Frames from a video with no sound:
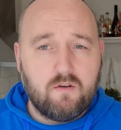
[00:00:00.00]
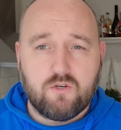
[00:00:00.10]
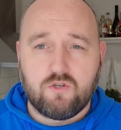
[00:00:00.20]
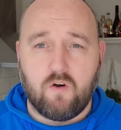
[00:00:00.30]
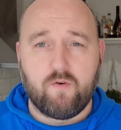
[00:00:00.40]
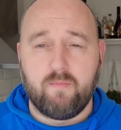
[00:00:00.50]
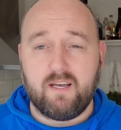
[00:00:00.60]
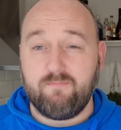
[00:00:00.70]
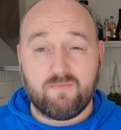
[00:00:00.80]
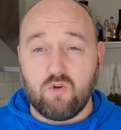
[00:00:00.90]
It's not for me.
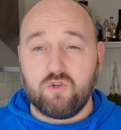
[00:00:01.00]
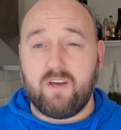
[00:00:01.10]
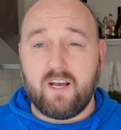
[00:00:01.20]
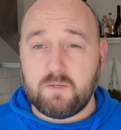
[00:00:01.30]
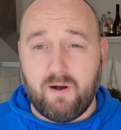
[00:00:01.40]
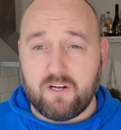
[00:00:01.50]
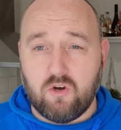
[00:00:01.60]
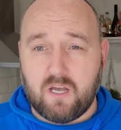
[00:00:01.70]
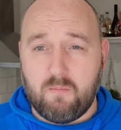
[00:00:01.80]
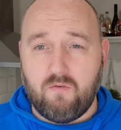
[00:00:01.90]
Doesn't taste bad,
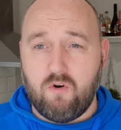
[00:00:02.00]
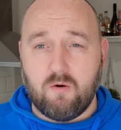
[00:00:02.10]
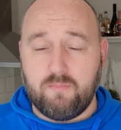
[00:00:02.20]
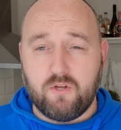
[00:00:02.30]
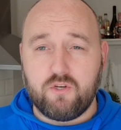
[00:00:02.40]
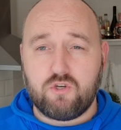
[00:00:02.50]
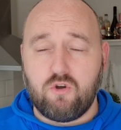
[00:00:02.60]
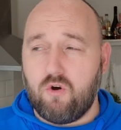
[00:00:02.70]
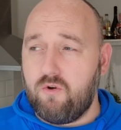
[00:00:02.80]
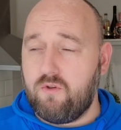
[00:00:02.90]
don't get me wrong, but there's just
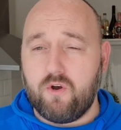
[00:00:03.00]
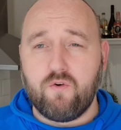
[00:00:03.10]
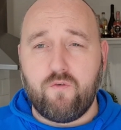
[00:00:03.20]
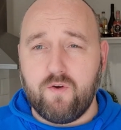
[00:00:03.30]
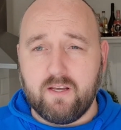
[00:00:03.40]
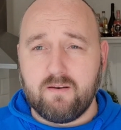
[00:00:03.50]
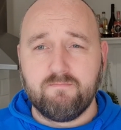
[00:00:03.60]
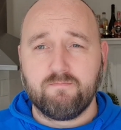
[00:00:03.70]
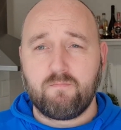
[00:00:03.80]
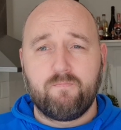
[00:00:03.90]
not enough filling.
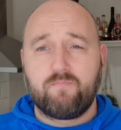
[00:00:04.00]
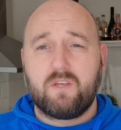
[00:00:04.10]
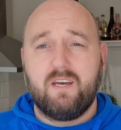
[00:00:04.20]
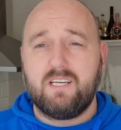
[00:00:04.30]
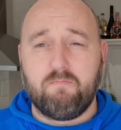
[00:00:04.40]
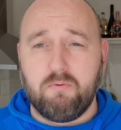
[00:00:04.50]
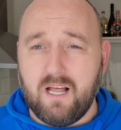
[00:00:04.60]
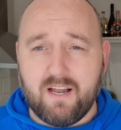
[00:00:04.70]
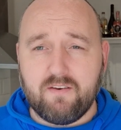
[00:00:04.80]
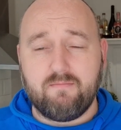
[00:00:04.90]
It's
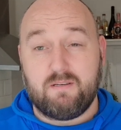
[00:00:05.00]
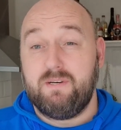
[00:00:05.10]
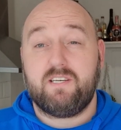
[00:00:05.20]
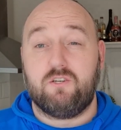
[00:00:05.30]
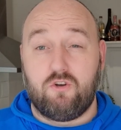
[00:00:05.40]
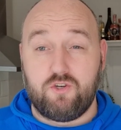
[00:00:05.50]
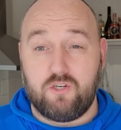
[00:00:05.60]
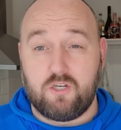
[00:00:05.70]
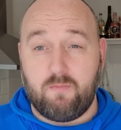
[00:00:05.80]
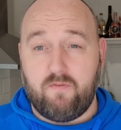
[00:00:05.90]
bland. It's missing
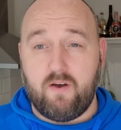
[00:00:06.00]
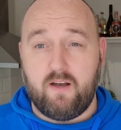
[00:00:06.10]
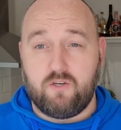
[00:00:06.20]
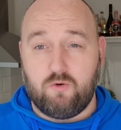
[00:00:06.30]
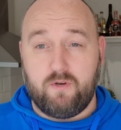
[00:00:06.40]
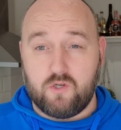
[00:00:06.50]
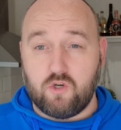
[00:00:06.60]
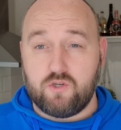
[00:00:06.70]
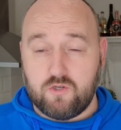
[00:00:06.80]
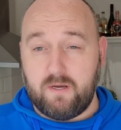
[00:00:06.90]
sausage, to be fair. It should be a
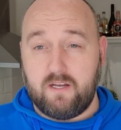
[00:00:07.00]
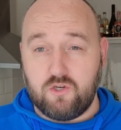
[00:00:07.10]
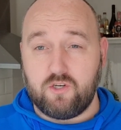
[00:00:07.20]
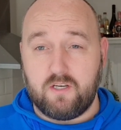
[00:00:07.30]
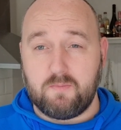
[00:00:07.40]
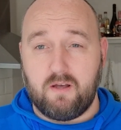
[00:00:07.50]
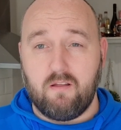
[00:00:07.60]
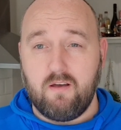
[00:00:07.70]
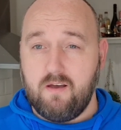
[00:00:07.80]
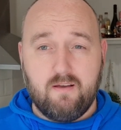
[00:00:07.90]
sausage, bean and cheese melt.
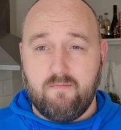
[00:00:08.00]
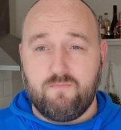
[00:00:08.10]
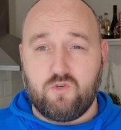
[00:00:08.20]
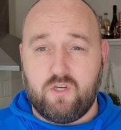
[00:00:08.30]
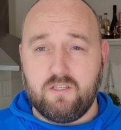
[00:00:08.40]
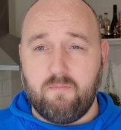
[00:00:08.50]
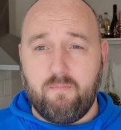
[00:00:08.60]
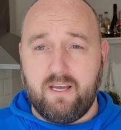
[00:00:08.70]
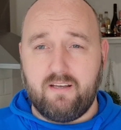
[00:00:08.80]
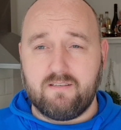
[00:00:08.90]
Cheese and
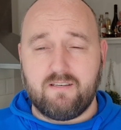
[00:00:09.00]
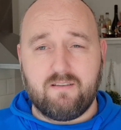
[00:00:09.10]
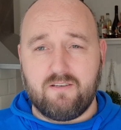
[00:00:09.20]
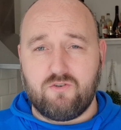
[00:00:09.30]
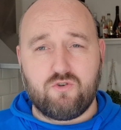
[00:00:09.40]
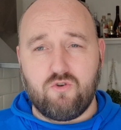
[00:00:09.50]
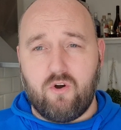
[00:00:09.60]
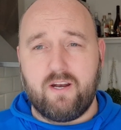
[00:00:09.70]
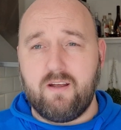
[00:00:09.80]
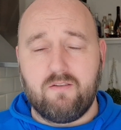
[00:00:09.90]
beans, there's just not
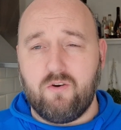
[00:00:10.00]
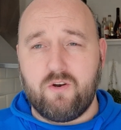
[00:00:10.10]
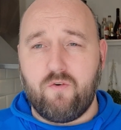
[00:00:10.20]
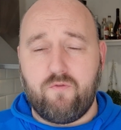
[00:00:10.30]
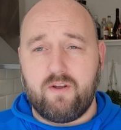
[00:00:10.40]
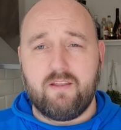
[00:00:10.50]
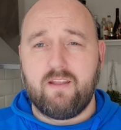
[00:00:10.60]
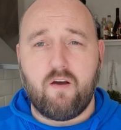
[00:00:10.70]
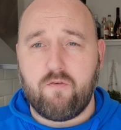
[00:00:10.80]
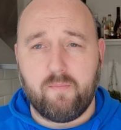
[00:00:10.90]
in it. Not enough in
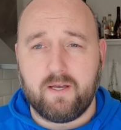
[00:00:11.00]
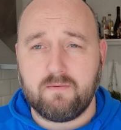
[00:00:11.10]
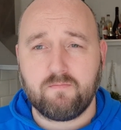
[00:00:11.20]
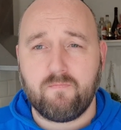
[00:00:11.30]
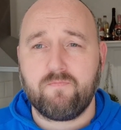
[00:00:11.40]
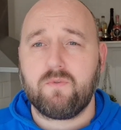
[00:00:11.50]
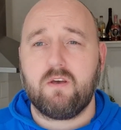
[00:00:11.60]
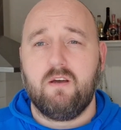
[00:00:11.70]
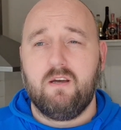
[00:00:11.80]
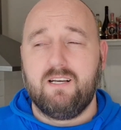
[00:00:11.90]
there for me.
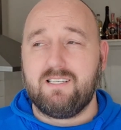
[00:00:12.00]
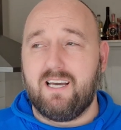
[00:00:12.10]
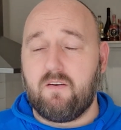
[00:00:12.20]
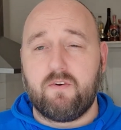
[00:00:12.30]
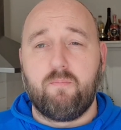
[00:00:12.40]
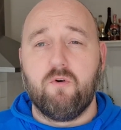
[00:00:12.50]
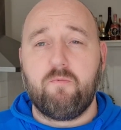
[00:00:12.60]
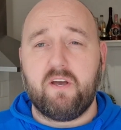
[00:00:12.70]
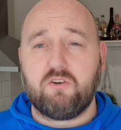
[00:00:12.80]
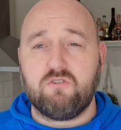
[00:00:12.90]
It's like having a puff
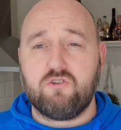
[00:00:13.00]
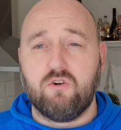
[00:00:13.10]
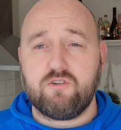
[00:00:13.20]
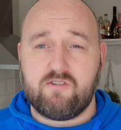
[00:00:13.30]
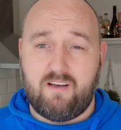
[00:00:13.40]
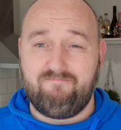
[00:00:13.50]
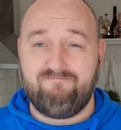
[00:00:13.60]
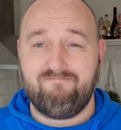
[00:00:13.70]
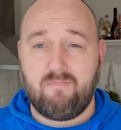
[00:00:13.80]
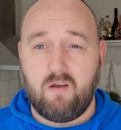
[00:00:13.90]
pastry toaster,
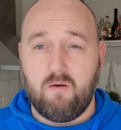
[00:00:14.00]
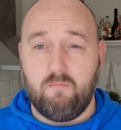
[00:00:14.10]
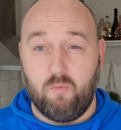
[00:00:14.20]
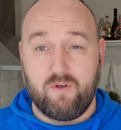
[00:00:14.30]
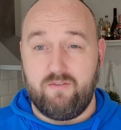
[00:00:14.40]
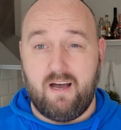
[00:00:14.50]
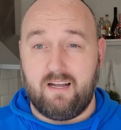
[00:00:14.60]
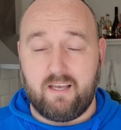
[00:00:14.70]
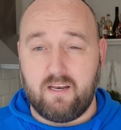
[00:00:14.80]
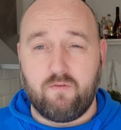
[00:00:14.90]
but with
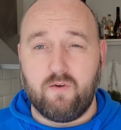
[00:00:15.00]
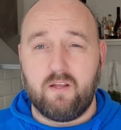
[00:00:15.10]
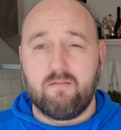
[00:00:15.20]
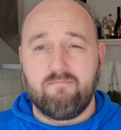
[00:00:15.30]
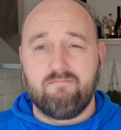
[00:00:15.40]
hardly any filling.